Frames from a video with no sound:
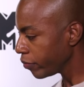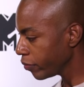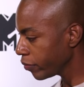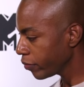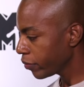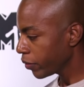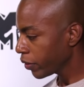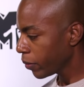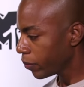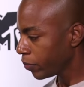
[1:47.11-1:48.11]

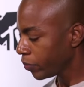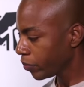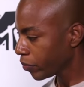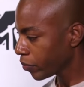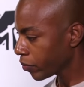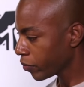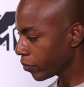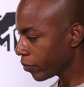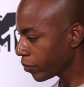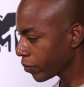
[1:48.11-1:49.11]

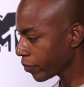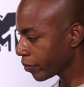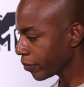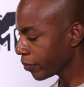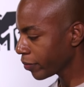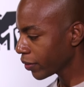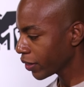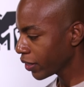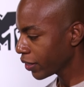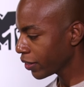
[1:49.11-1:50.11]

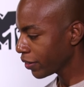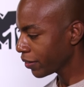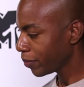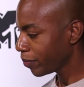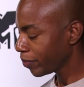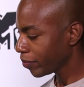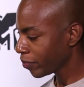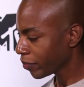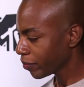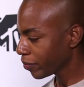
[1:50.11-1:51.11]

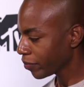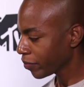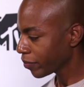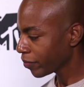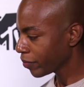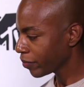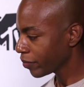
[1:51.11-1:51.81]
(not speaking)